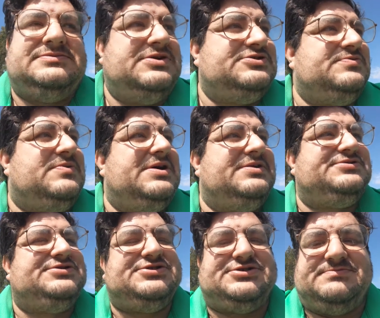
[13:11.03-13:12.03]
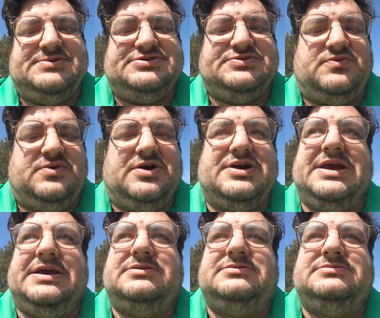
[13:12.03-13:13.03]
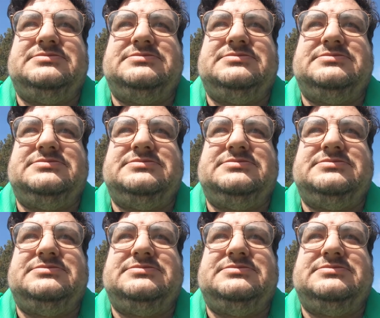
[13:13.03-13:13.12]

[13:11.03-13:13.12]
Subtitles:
They said, well, the system isn't working.